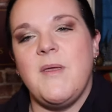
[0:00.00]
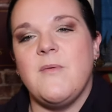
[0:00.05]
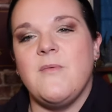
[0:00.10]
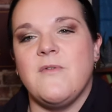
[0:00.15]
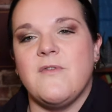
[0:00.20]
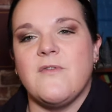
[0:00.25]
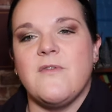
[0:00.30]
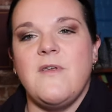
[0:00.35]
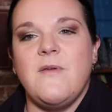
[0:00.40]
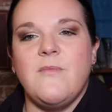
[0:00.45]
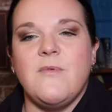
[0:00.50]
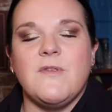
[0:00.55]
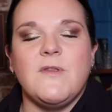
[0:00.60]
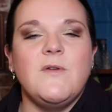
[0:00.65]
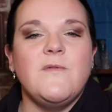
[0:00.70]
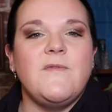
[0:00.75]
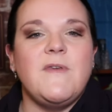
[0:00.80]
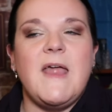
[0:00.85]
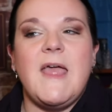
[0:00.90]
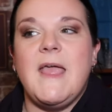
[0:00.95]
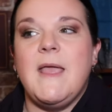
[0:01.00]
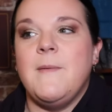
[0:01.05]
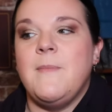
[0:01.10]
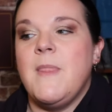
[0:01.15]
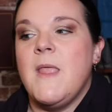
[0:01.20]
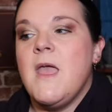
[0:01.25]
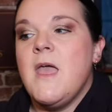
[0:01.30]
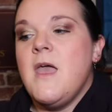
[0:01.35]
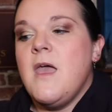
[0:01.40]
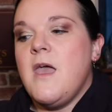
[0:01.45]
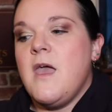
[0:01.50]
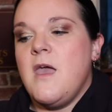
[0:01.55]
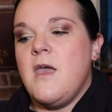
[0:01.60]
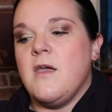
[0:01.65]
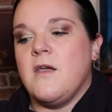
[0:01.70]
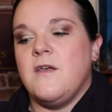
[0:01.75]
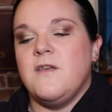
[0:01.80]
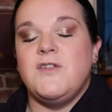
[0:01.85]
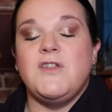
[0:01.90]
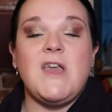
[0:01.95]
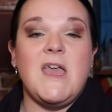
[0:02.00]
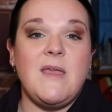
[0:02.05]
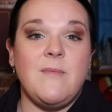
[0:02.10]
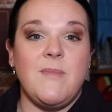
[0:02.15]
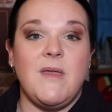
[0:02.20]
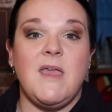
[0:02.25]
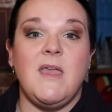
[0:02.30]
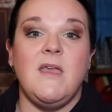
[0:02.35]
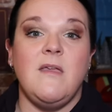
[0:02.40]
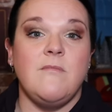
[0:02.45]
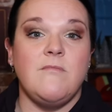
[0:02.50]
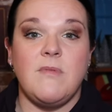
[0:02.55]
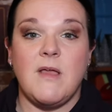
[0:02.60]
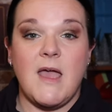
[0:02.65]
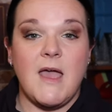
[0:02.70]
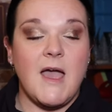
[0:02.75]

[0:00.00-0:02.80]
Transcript: It was it was lovely because uh, Jamie